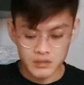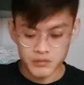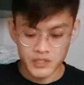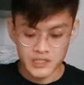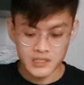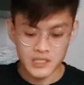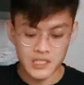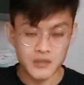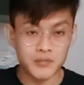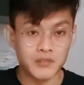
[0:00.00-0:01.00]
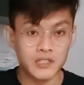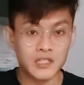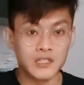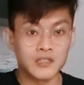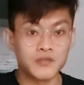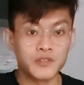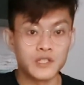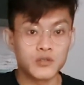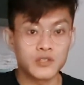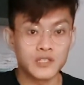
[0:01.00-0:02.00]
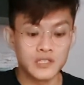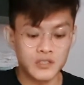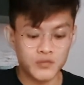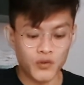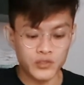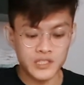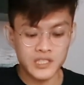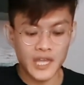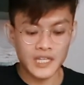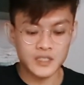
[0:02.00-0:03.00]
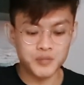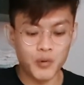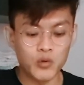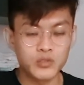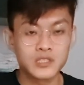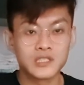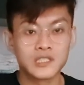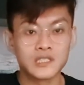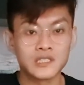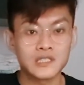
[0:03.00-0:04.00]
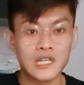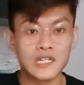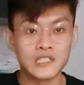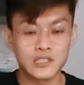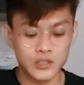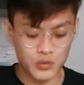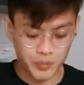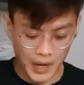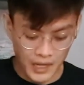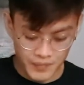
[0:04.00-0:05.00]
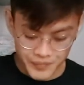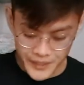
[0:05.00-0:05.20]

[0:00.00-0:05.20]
If you can see in the video here, it's for this exposed stainless steel part.